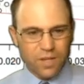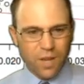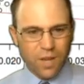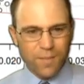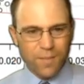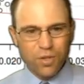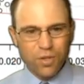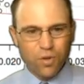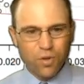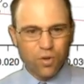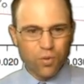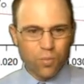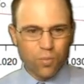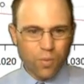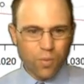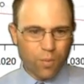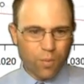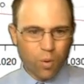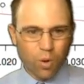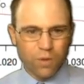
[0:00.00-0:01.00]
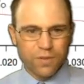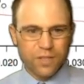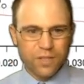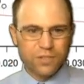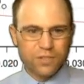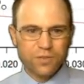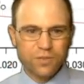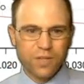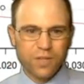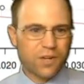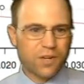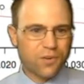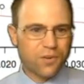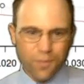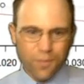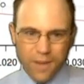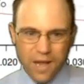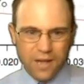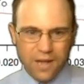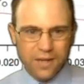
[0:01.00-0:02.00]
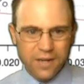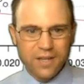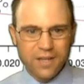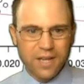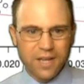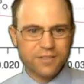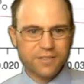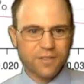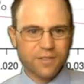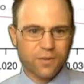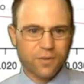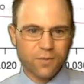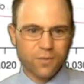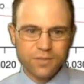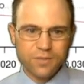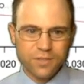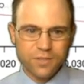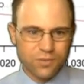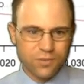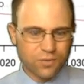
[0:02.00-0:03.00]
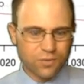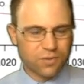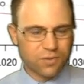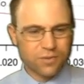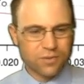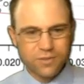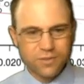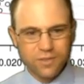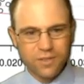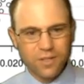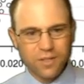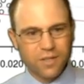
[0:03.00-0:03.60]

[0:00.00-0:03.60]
I mean, you could report that you did a normality test on the residuals,